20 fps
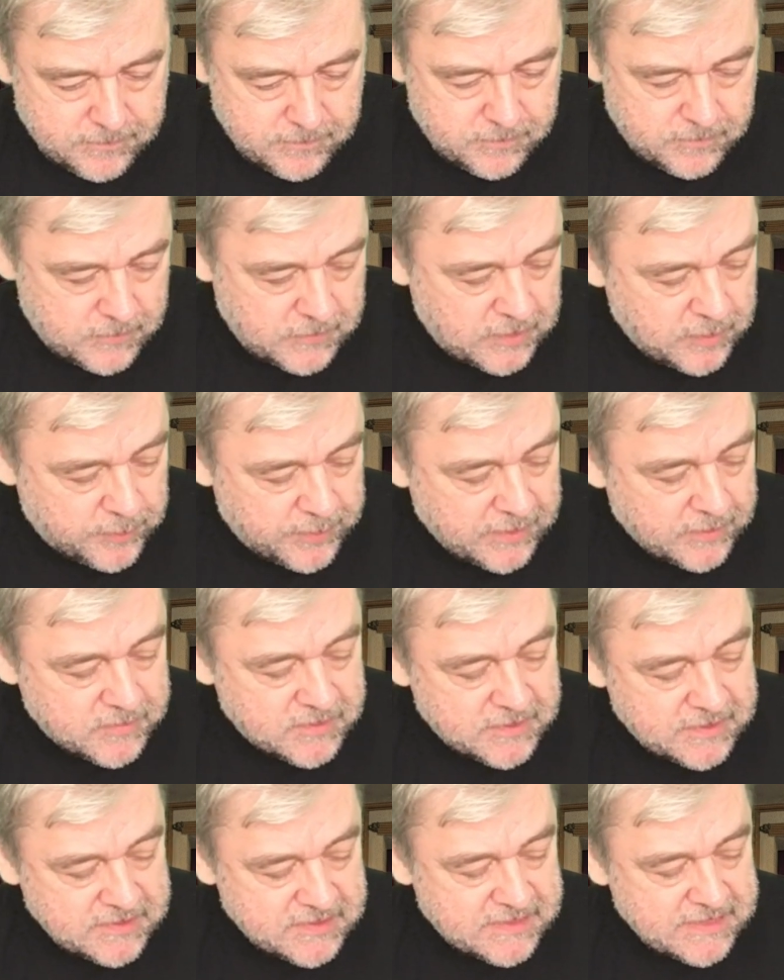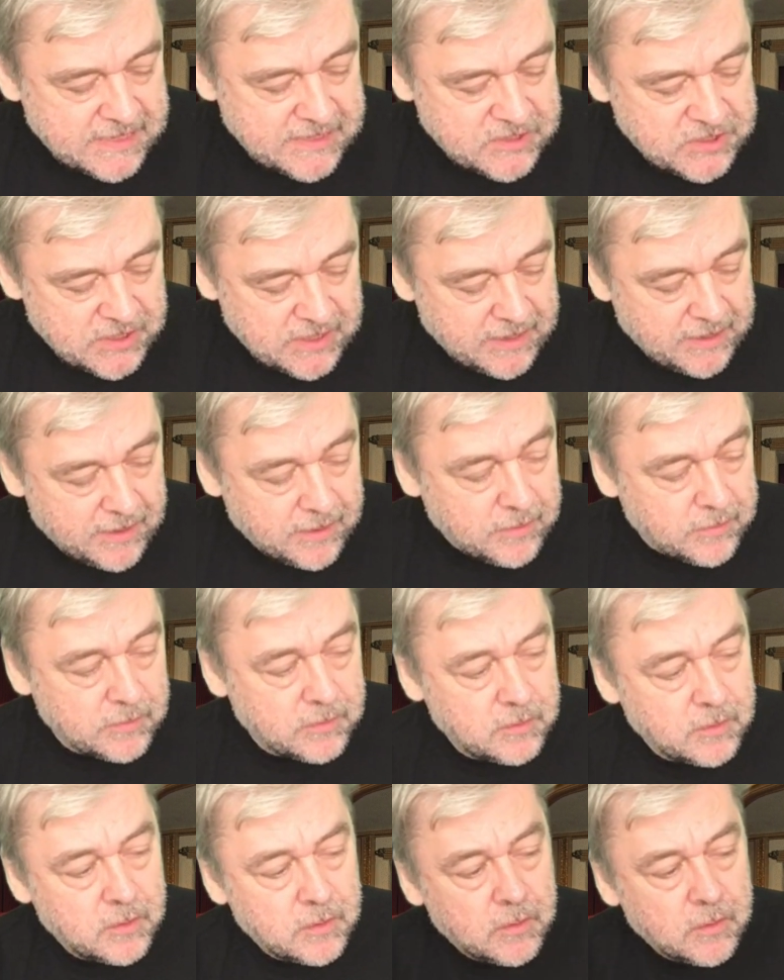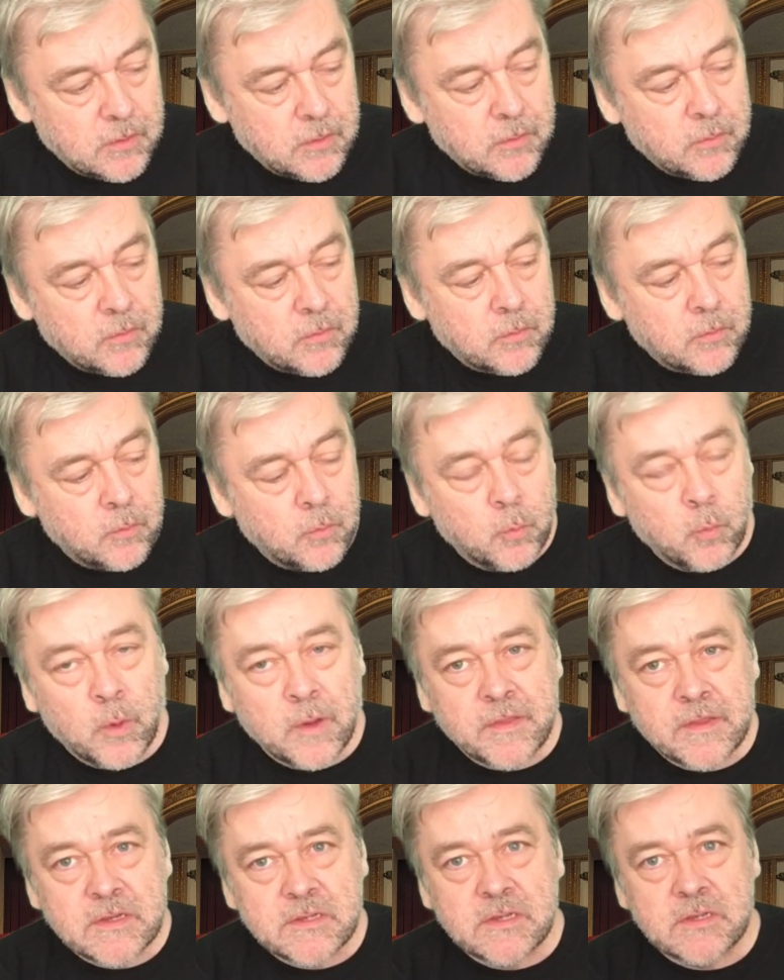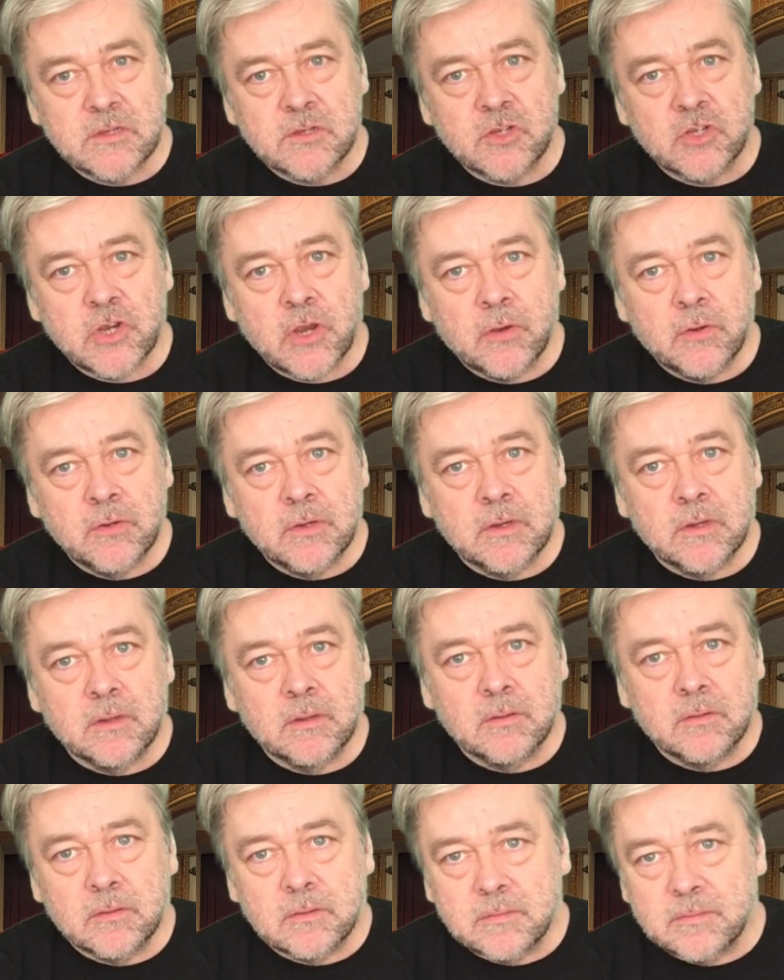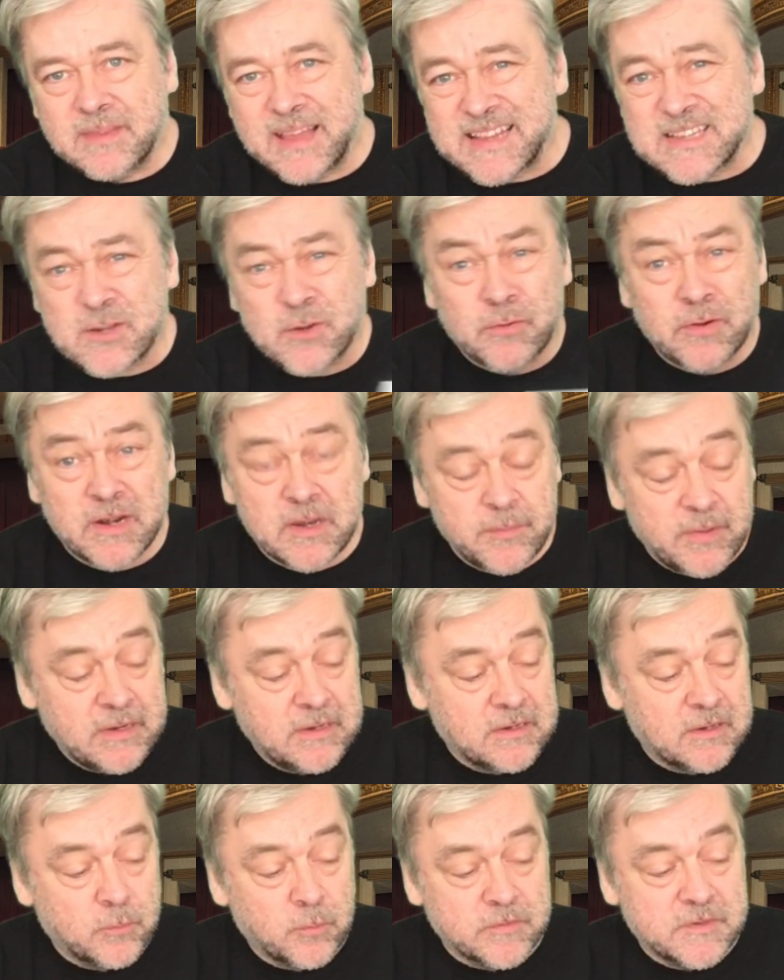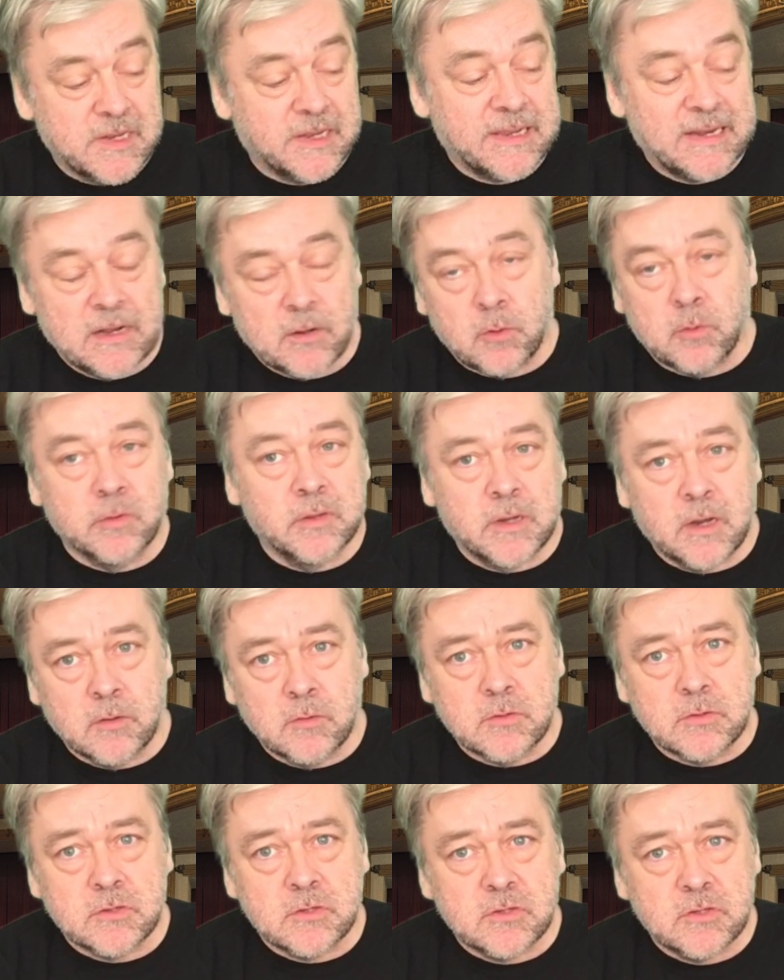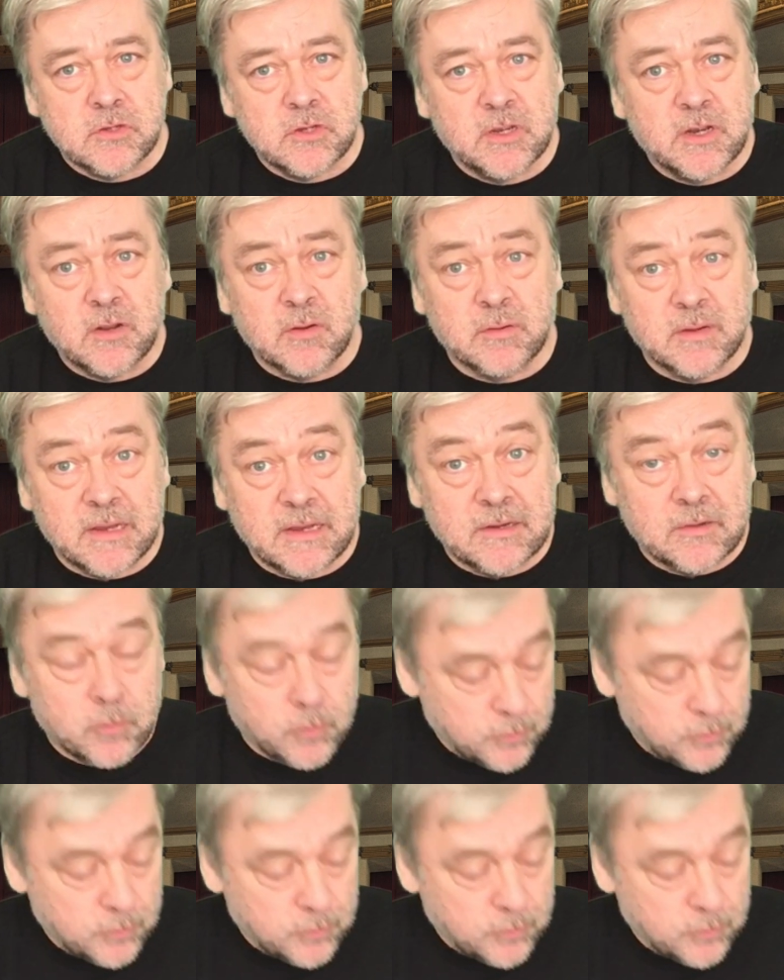you'll be up to this stage here, where this is showing you that's already been done. We're taking out all the notes you don't need.